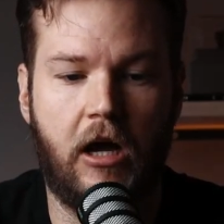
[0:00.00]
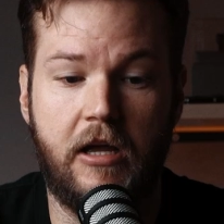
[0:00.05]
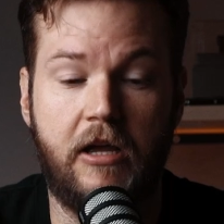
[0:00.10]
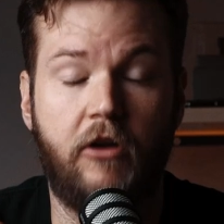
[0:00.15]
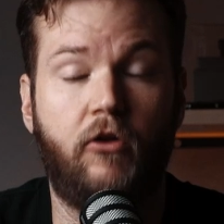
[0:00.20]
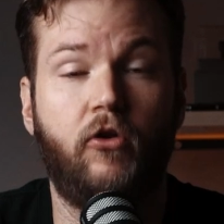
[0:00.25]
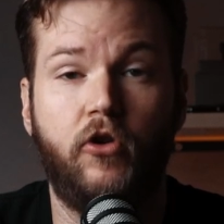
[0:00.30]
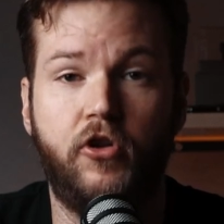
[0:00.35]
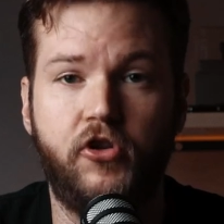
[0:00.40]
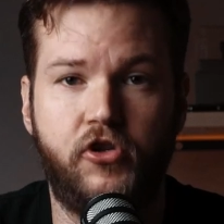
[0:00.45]

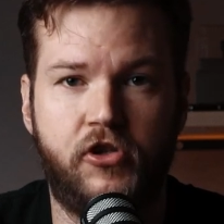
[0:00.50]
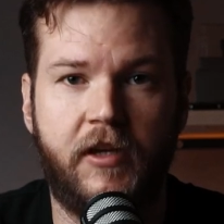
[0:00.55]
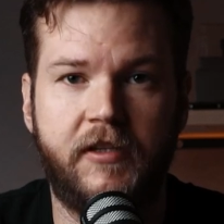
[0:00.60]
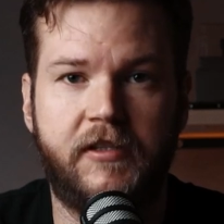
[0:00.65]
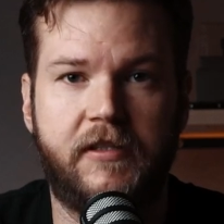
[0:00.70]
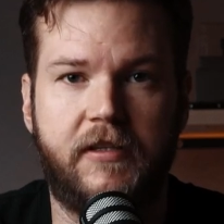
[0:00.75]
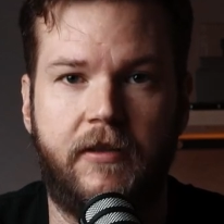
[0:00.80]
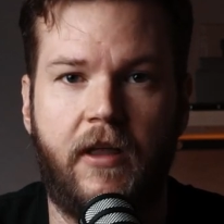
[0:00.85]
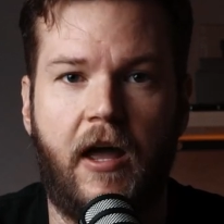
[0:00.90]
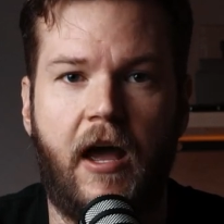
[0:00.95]
It'll
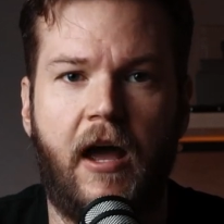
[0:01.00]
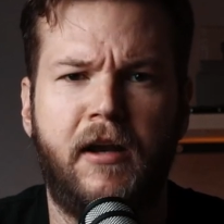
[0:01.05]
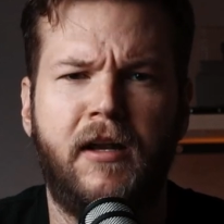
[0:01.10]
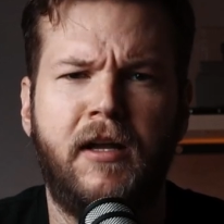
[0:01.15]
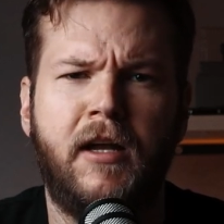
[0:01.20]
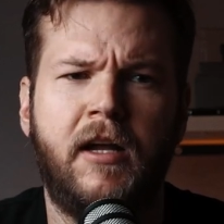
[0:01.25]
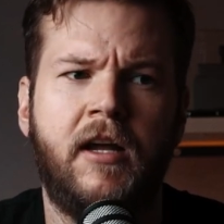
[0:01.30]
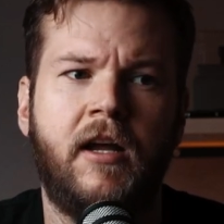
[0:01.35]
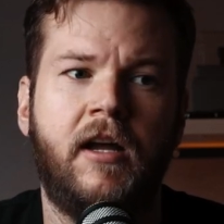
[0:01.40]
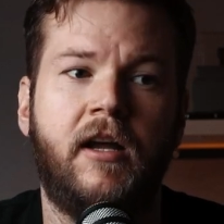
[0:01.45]
adjust to that.
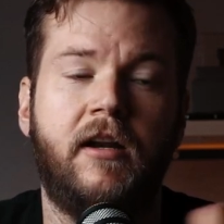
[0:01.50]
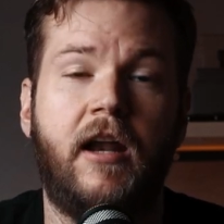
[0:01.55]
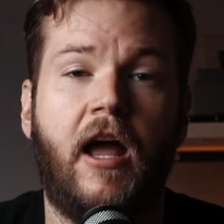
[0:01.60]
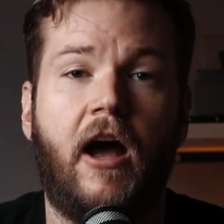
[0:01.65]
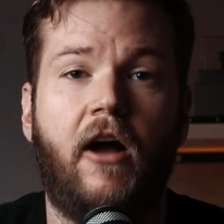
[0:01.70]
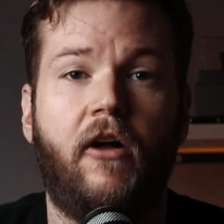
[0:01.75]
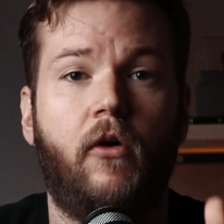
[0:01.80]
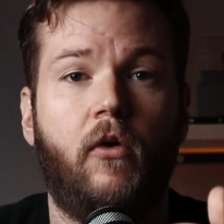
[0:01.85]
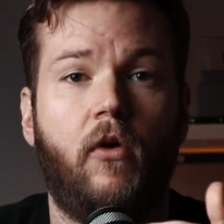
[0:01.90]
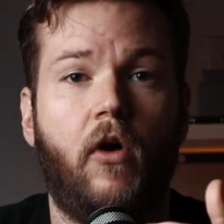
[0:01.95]

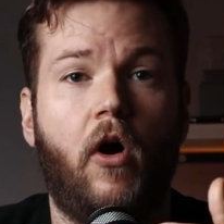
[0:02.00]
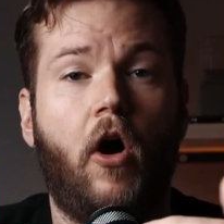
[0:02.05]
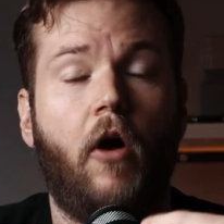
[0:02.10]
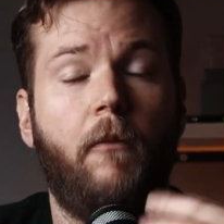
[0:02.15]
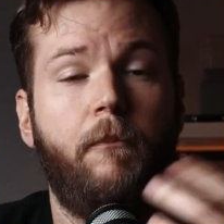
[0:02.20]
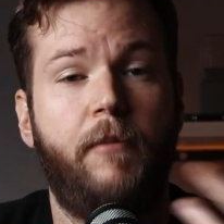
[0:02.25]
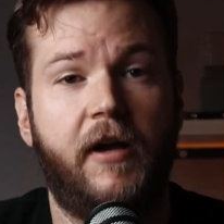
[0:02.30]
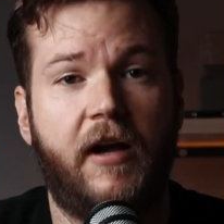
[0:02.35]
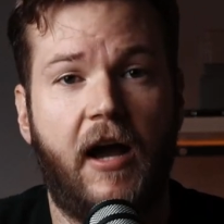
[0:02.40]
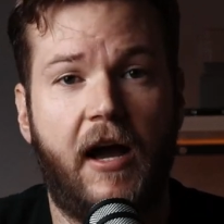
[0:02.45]
Now,
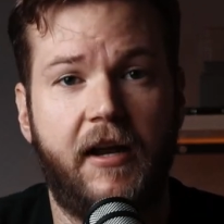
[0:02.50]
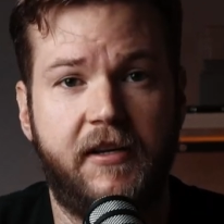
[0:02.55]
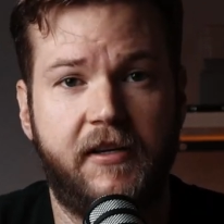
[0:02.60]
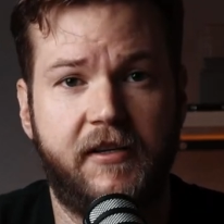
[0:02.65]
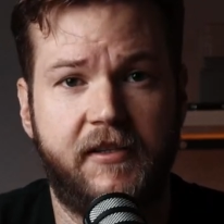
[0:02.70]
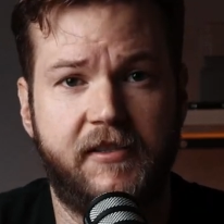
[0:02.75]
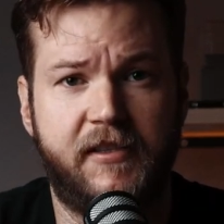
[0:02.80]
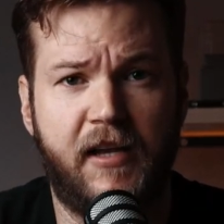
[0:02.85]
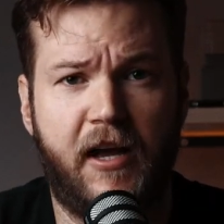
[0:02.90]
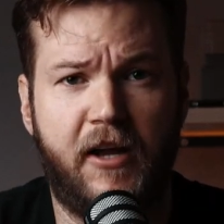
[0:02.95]
on Big Idea
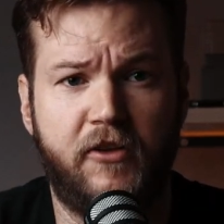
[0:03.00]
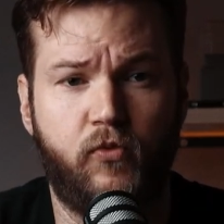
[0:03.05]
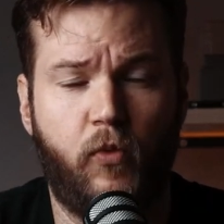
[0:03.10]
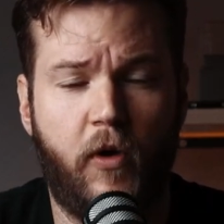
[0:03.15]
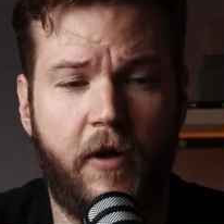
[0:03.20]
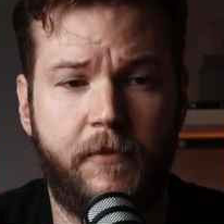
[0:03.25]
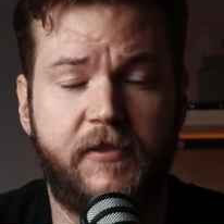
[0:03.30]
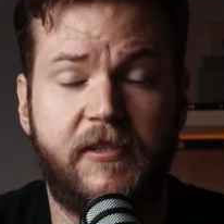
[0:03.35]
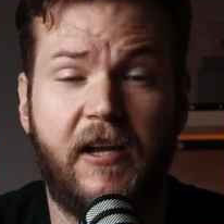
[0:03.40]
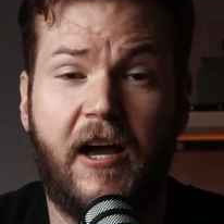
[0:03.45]
Design's
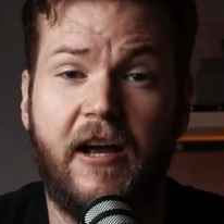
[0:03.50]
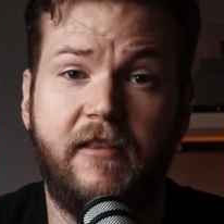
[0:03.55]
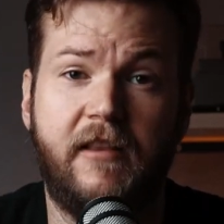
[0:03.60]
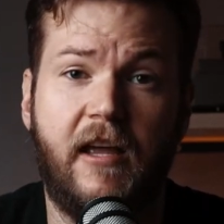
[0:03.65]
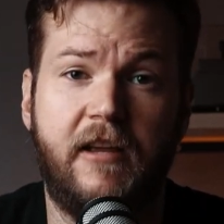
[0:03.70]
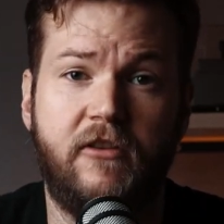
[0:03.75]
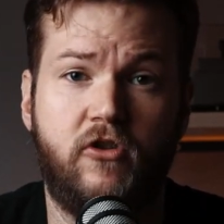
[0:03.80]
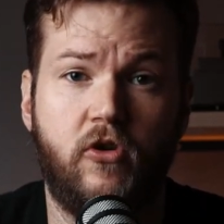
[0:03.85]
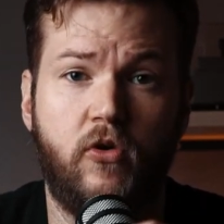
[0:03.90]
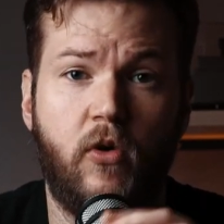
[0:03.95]
website,
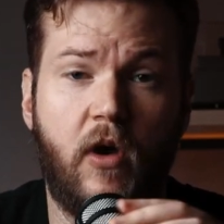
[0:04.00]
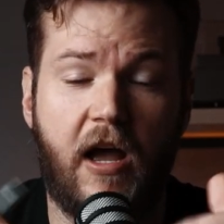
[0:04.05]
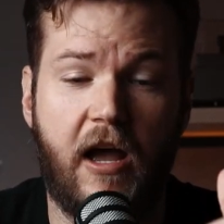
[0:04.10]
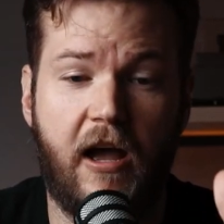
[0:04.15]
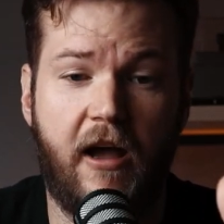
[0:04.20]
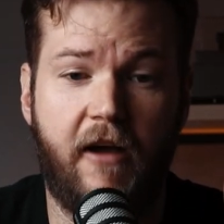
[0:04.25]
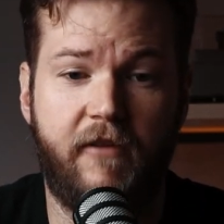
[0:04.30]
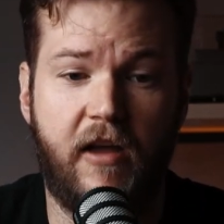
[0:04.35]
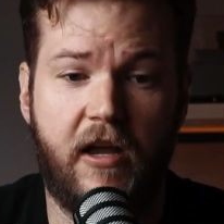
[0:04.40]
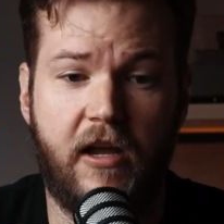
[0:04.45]
they do
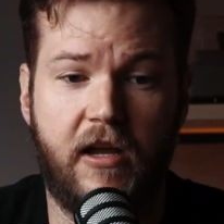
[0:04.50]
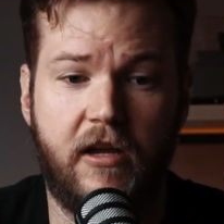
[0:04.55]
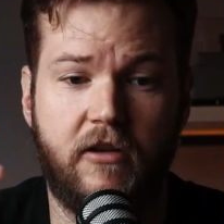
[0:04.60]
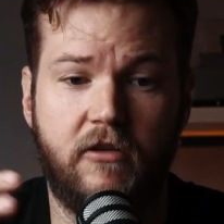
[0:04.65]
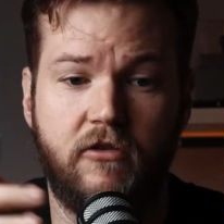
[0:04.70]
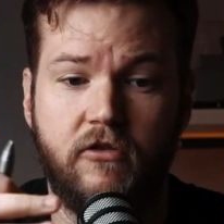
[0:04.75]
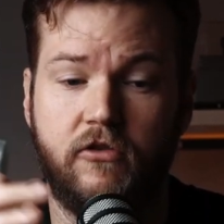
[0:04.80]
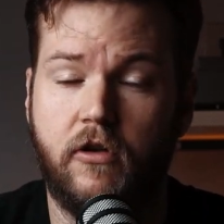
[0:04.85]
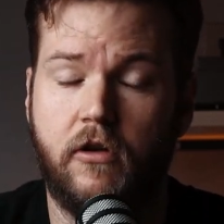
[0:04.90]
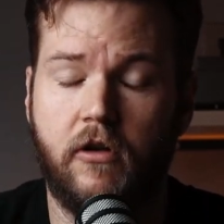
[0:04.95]
have
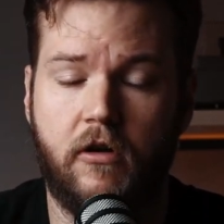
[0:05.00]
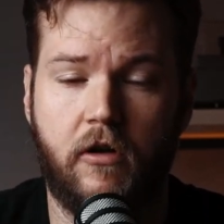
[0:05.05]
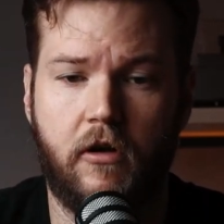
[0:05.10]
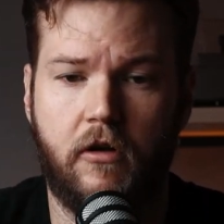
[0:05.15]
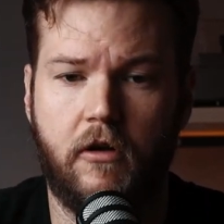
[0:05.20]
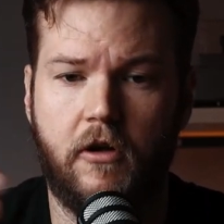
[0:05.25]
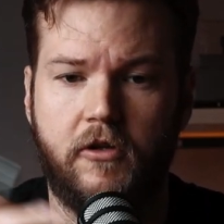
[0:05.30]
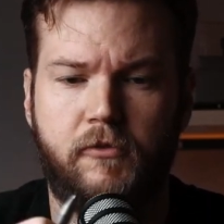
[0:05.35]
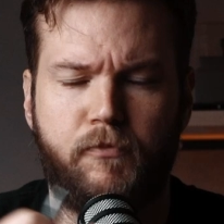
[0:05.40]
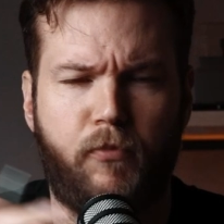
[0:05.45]
a
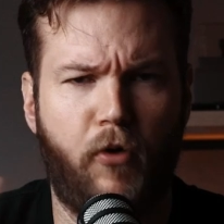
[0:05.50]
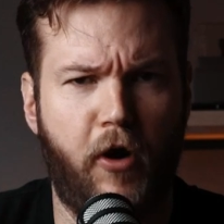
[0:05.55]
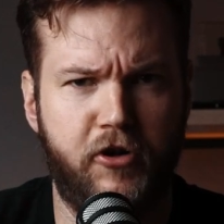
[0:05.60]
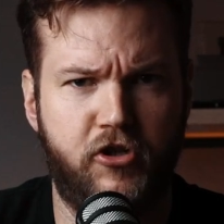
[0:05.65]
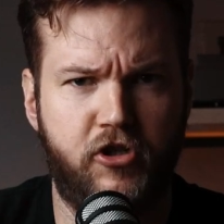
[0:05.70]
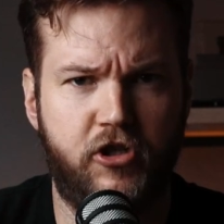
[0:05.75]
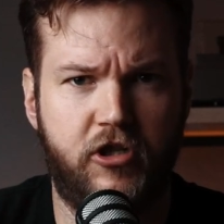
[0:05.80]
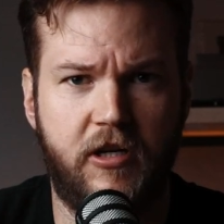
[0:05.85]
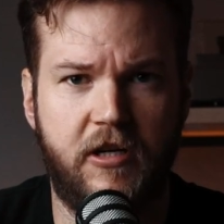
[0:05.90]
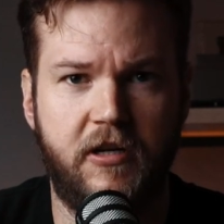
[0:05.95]

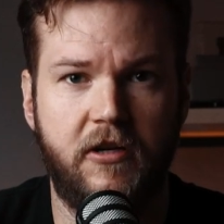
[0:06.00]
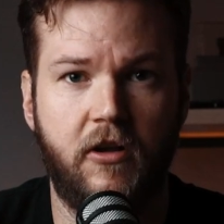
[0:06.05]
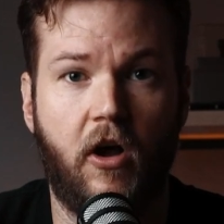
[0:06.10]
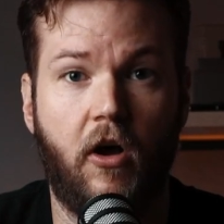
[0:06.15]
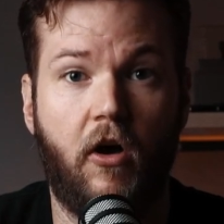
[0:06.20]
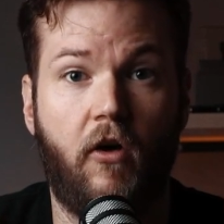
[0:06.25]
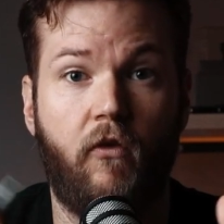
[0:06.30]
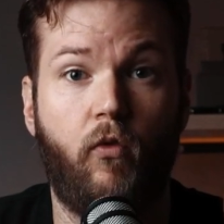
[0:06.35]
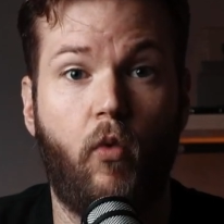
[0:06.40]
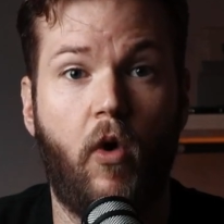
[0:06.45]
spreadsheet
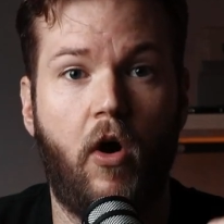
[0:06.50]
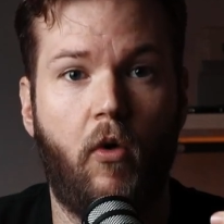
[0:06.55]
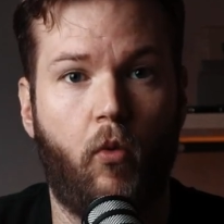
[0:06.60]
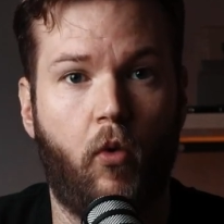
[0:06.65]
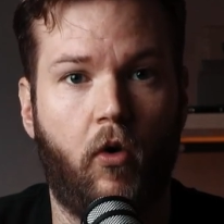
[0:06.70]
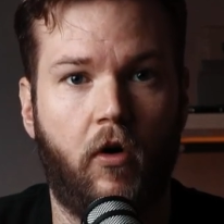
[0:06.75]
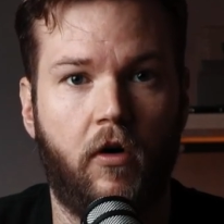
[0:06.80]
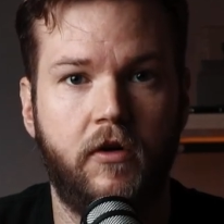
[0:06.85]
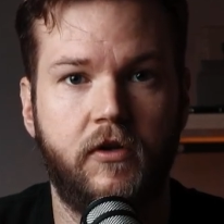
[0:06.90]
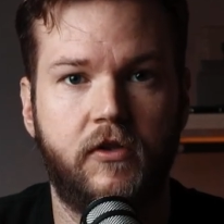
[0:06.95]
of what
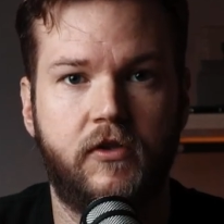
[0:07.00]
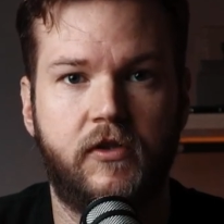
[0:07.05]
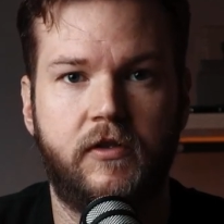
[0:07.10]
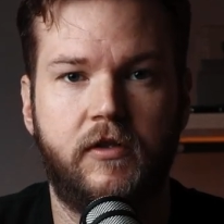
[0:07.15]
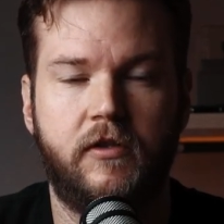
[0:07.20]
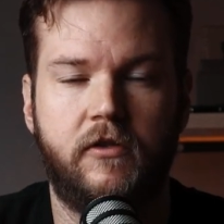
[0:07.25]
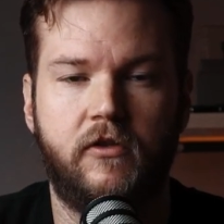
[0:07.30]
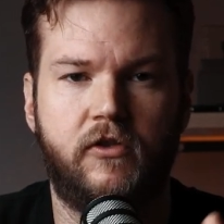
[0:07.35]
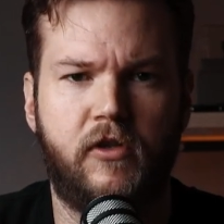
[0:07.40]
works,